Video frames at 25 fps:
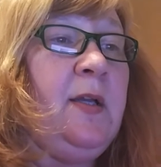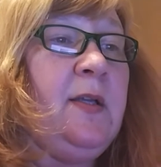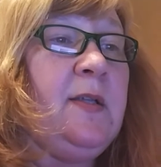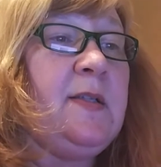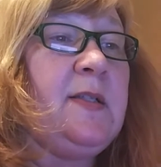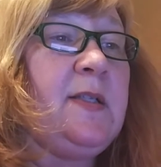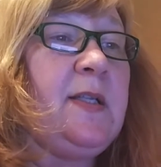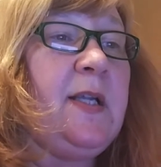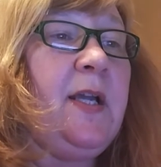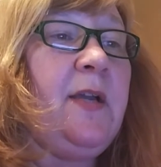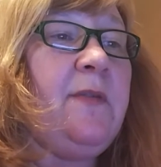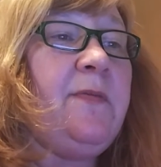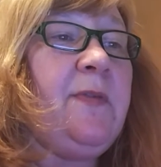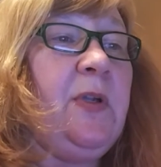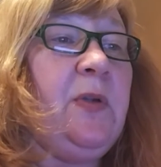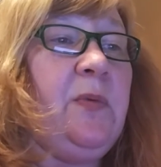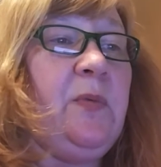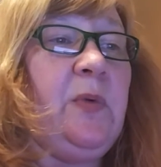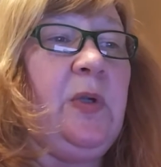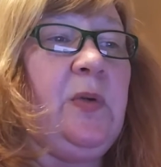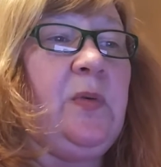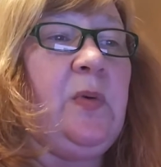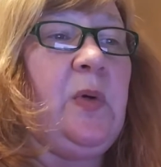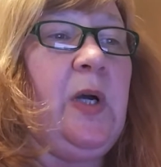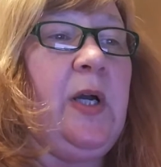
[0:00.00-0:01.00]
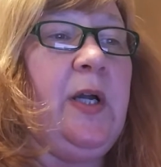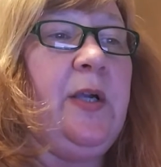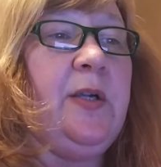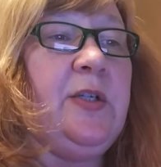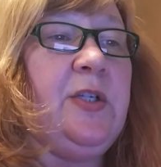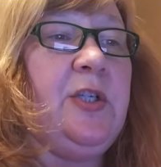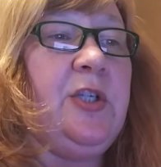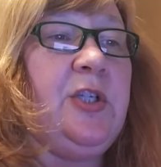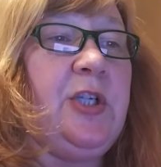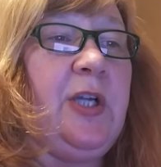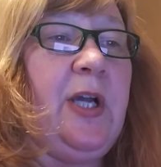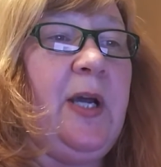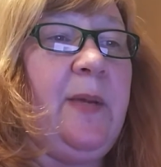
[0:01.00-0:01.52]
Staffing
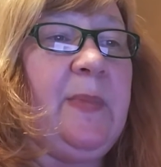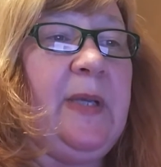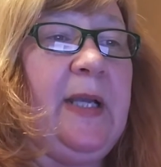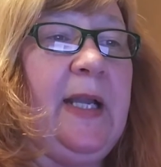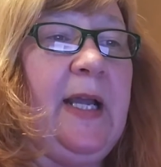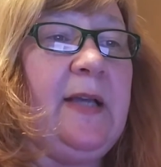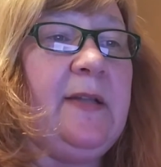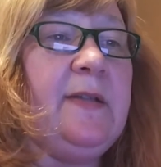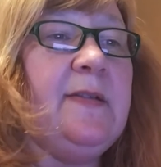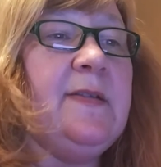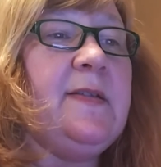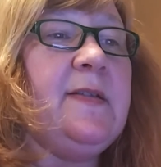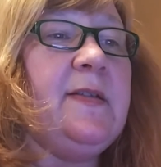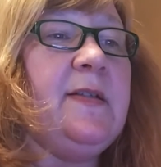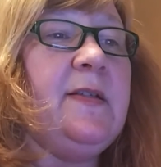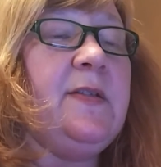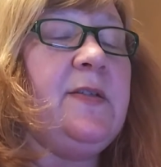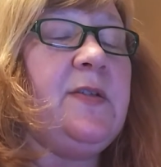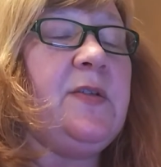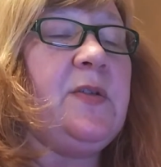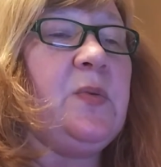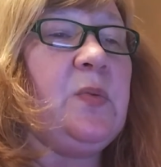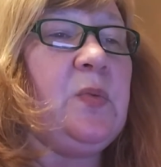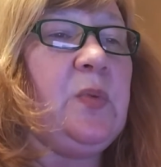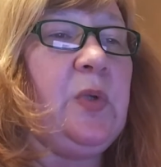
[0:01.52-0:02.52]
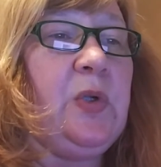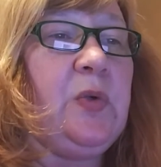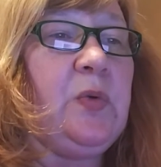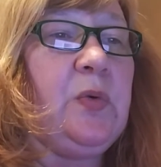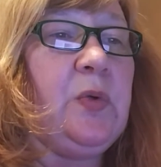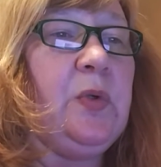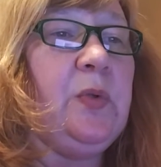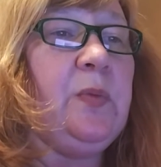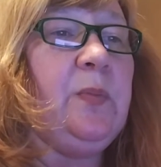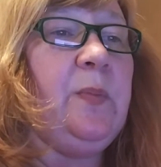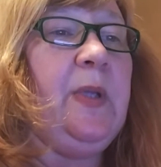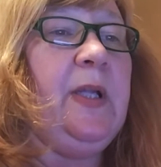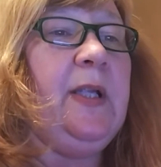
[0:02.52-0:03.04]
requires job analysis,
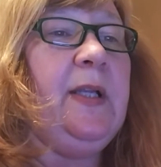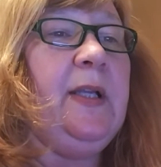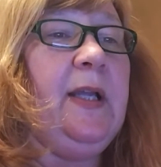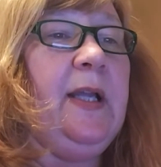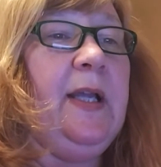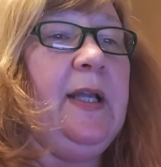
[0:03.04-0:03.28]
recruitment,